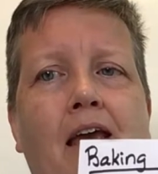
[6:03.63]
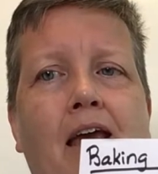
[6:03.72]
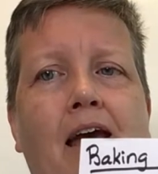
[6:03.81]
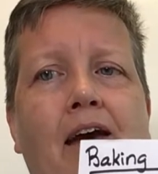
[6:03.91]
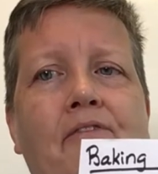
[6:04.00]

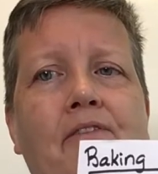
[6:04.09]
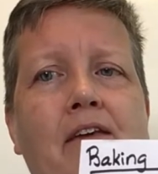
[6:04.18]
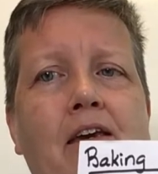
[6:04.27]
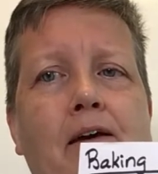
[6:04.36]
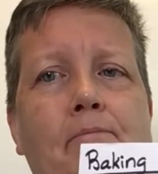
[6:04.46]
half
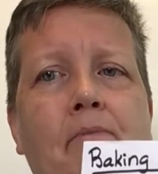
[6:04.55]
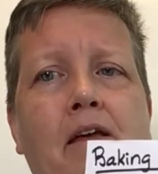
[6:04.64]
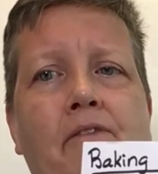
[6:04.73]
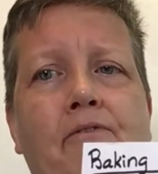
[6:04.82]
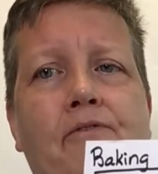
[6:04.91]
cup,
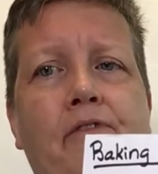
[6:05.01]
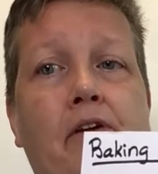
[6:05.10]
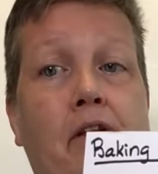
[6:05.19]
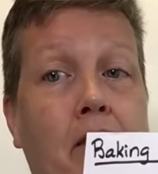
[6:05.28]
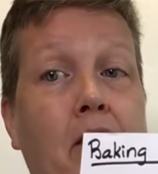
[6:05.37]

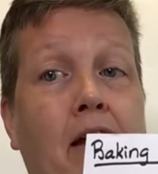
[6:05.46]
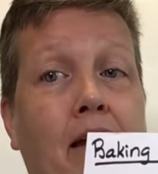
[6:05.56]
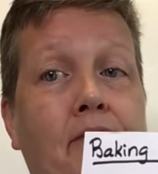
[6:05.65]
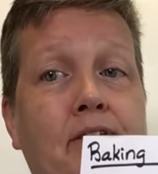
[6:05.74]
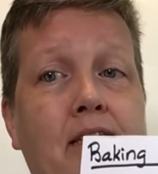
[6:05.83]

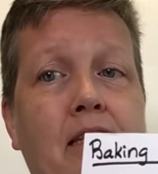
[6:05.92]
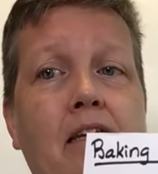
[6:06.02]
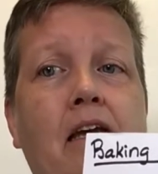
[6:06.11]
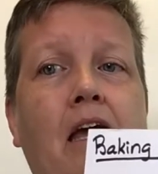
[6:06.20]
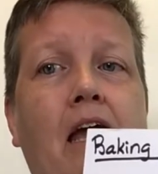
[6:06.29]
half
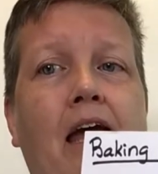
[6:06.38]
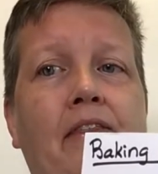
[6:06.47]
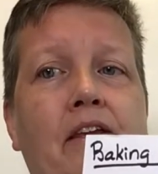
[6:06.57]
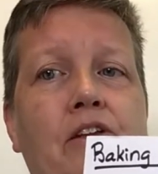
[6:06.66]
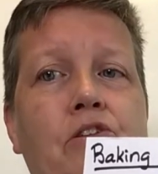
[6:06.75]
C,
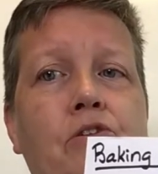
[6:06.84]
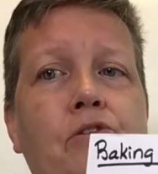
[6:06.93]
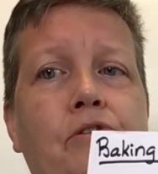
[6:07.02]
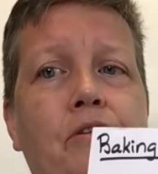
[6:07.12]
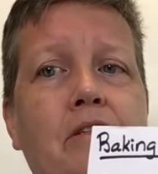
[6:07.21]
and then
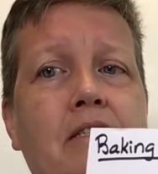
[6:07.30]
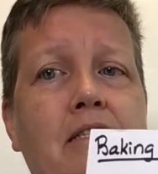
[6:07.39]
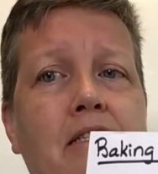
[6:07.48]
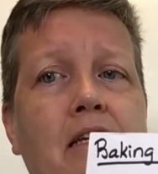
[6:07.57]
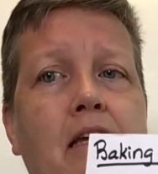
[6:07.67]
2/3
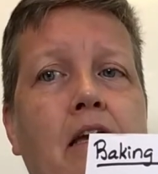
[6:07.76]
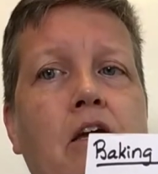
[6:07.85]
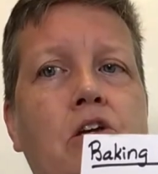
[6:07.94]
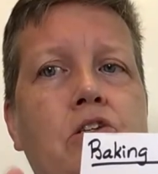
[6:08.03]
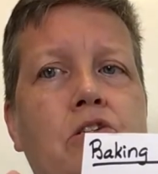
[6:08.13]
C.
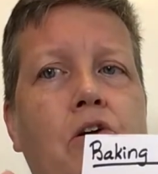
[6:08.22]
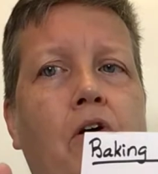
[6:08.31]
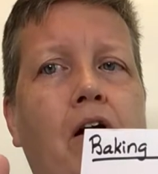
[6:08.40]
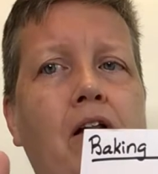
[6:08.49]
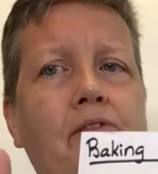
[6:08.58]
So
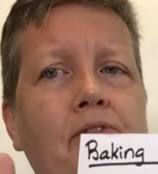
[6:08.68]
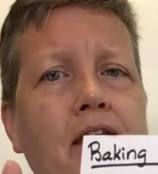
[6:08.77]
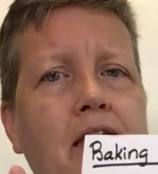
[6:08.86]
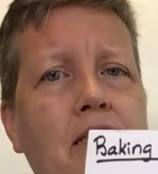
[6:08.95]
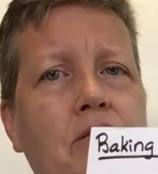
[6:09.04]
all of
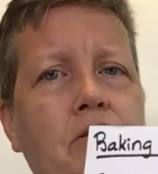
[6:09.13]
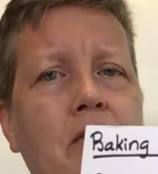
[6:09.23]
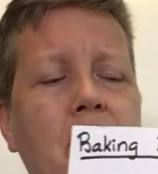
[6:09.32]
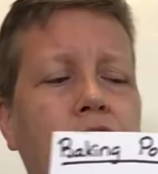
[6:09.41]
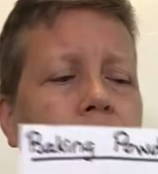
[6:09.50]
these you
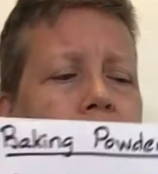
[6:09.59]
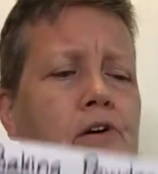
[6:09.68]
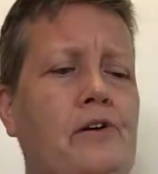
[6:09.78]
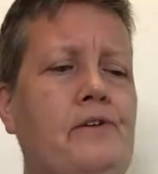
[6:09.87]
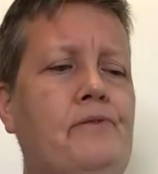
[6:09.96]
need to
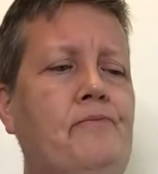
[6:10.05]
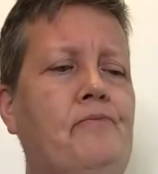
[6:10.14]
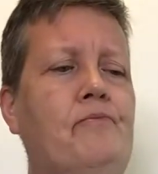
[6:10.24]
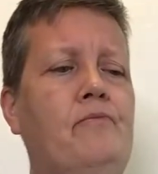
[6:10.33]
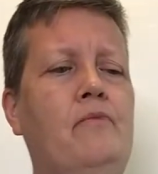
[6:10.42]
learn.
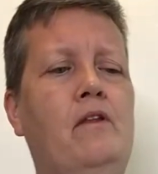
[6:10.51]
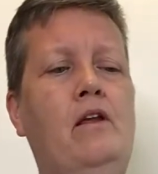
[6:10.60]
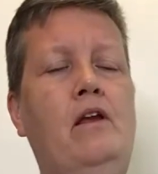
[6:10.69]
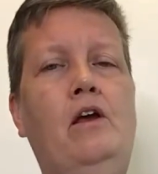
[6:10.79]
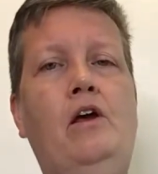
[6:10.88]

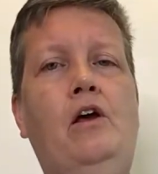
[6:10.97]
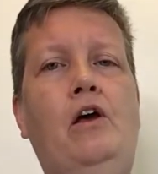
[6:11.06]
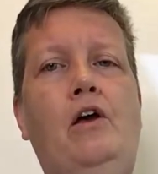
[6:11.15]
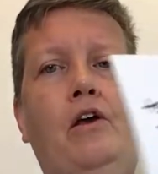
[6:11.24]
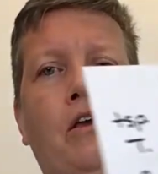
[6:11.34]

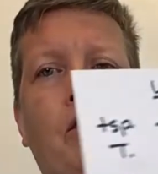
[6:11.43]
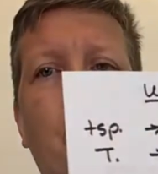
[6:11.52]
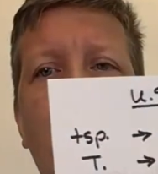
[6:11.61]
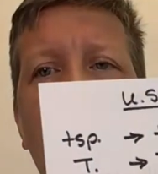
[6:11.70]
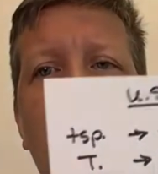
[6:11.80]

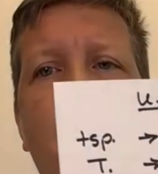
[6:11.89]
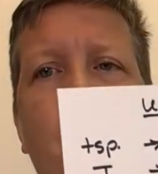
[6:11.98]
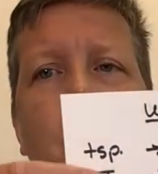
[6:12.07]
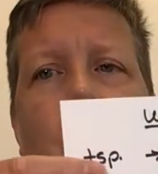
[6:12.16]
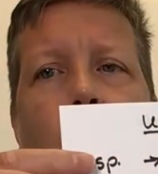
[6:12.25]
You need to
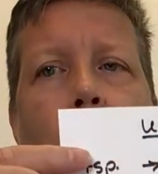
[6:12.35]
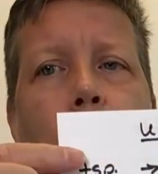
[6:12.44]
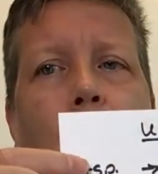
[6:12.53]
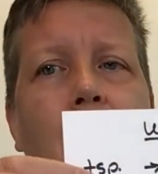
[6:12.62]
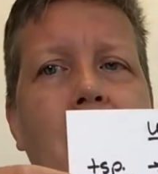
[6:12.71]
learn
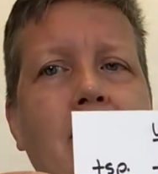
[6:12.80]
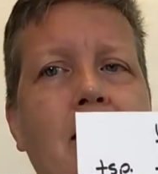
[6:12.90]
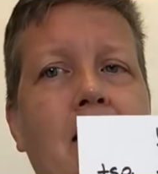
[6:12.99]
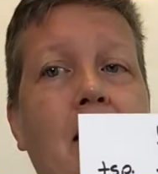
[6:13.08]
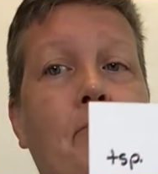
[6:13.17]
what
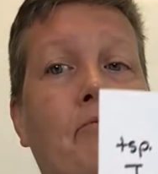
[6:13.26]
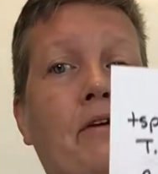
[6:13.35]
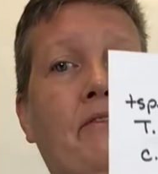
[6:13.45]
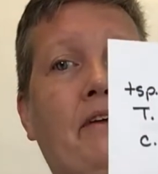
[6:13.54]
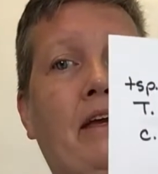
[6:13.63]
the
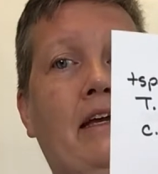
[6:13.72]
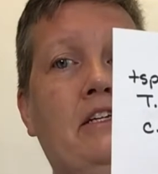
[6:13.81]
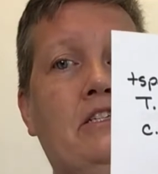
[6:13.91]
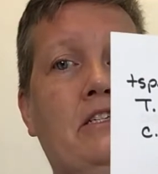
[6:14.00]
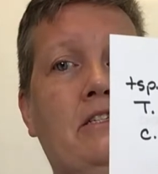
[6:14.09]

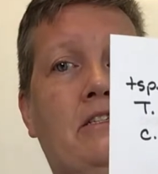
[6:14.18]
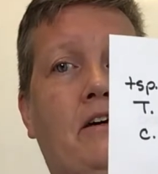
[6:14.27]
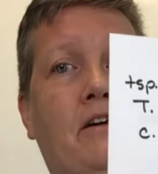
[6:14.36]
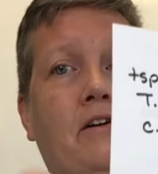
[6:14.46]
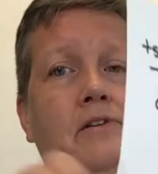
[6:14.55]
abbreviations
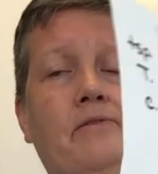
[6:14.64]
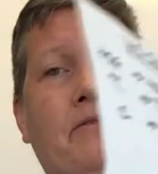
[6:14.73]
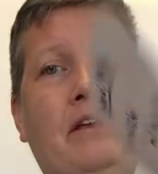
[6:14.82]
are.